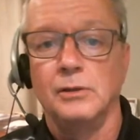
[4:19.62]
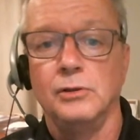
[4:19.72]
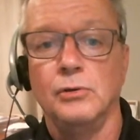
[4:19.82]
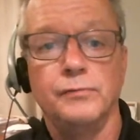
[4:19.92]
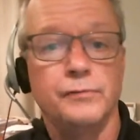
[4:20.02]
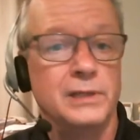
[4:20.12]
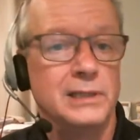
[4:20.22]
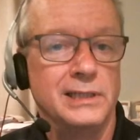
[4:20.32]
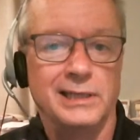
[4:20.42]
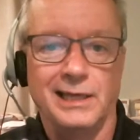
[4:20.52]
you
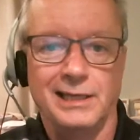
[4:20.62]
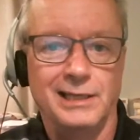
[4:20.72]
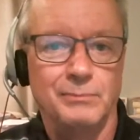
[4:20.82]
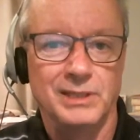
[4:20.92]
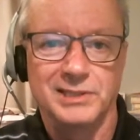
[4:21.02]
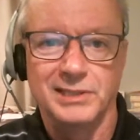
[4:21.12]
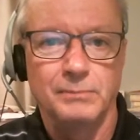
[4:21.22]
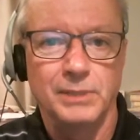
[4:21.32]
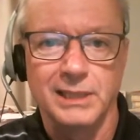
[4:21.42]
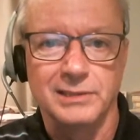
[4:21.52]
fill in any missing
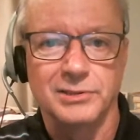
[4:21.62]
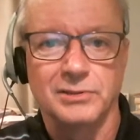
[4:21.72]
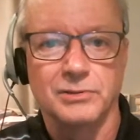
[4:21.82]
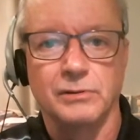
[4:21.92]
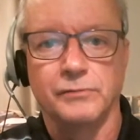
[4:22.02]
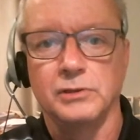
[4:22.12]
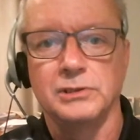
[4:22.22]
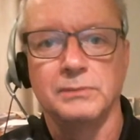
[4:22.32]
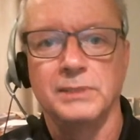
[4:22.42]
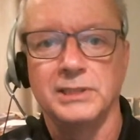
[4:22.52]
bits. So if
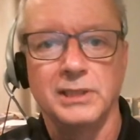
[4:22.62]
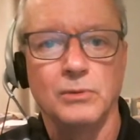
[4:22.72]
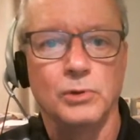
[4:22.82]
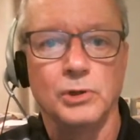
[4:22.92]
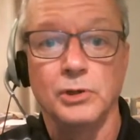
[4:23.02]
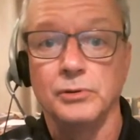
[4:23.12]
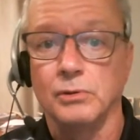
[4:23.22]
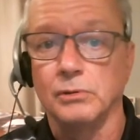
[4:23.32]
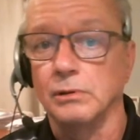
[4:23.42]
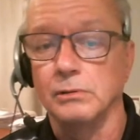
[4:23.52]
there's a missing word
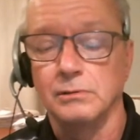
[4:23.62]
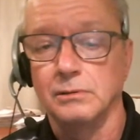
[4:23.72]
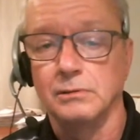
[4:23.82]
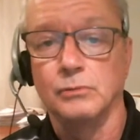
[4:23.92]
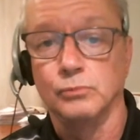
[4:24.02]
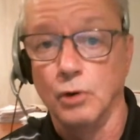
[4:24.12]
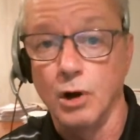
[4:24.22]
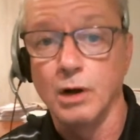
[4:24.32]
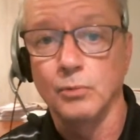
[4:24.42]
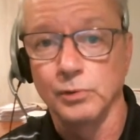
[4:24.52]
or a
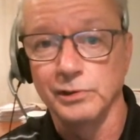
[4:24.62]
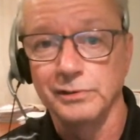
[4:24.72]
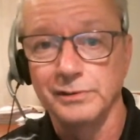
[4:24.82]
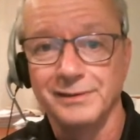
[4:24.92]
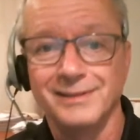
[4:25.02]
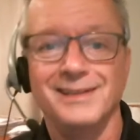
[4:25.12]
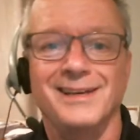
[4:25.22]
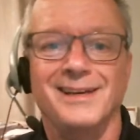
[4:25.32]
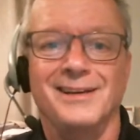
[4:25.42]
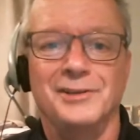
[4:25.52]
wrong word,
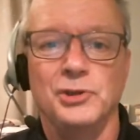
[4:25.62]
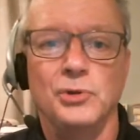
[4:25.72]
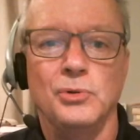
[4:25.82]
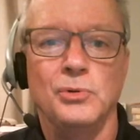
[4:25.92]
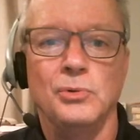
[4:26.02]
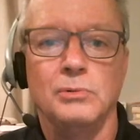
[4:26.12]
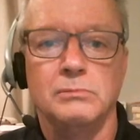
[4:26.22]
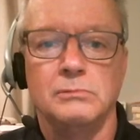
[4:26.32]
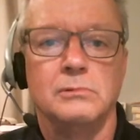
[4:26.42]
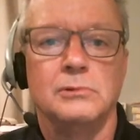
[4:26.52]
you
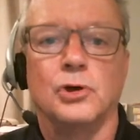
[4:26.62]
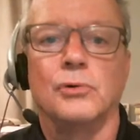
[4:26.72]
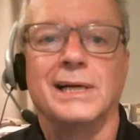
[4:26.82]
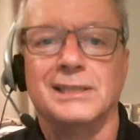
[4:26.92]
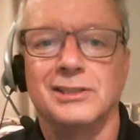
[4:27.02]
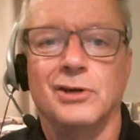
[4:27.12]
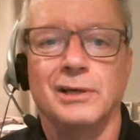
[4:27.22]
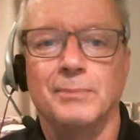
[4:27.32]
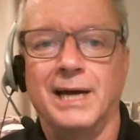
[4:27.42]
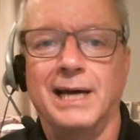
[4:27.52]
correct it
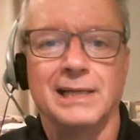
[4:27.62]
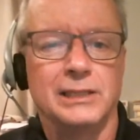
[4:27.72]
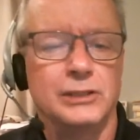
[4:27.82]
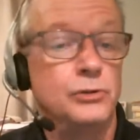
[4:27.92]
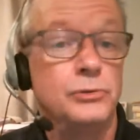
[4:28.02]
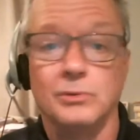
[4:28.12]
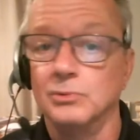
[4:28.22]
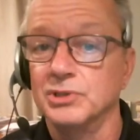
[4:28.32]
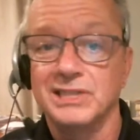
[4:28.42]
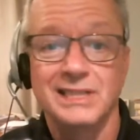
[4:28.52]
automatically. You
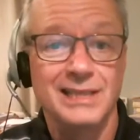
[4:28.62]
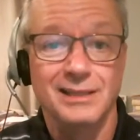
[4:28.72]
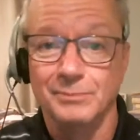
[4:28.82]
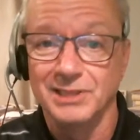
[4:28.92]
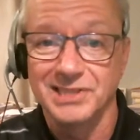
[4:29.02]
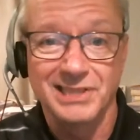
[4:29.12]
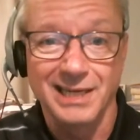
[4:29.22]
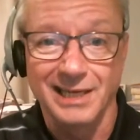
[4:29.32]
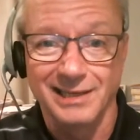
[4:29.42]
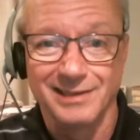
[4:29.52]
don't see the
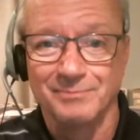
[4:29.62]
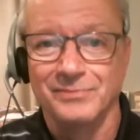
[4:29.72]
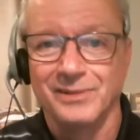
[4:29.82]
mistake.